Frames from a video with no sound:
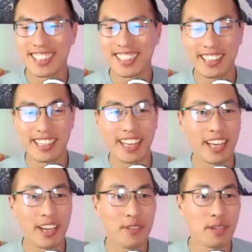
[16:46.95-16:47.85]
And
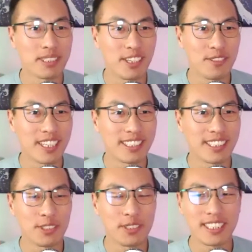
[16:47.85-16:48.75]
I found myself in that
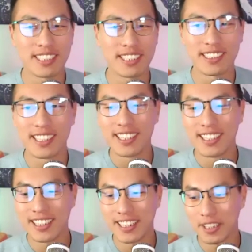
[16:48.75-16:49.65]
situation,
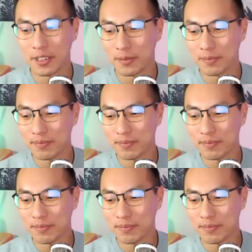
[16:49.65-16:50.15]
um,